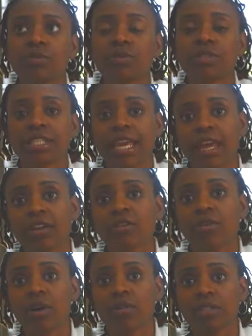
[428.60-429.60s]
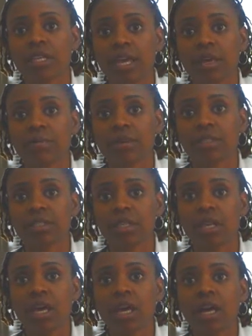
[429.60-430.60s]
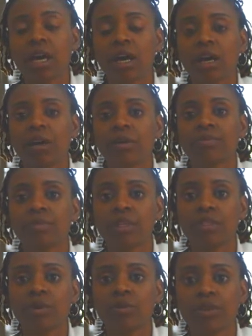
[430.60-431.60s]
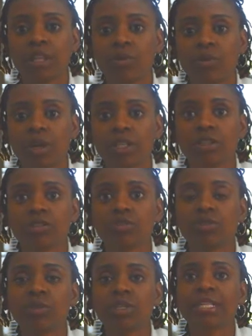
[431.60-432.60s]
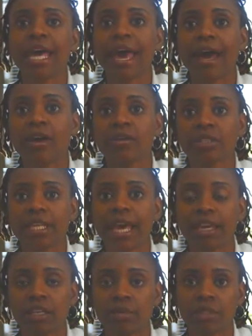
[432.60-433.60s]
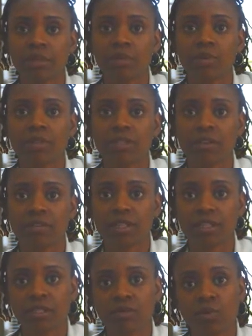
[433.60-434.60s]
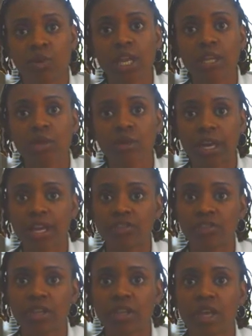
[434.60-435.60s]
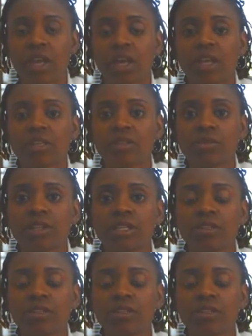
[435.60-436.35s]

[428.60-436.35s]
were scattered across campus. Um, and so what they wanted to do was house academic support services in one location so that the